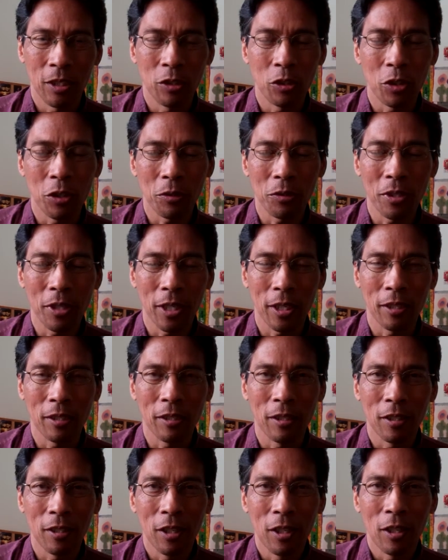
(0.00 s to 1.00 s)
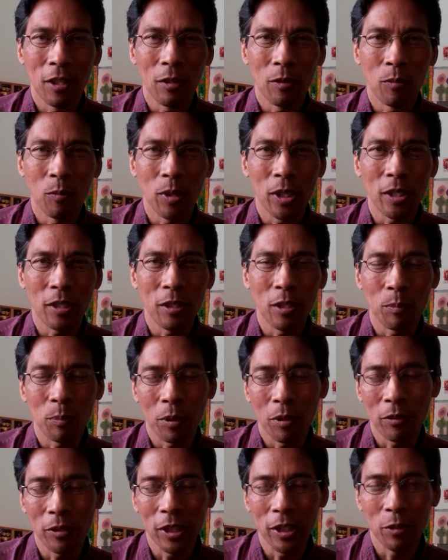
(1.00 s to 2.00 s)
Joe said what
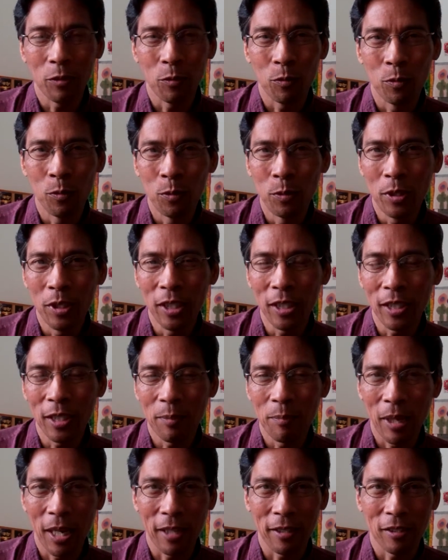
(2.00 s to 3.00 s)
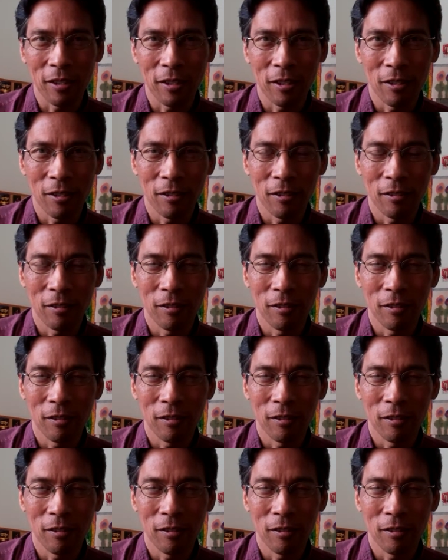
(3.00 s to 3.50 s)
Napoleon really meant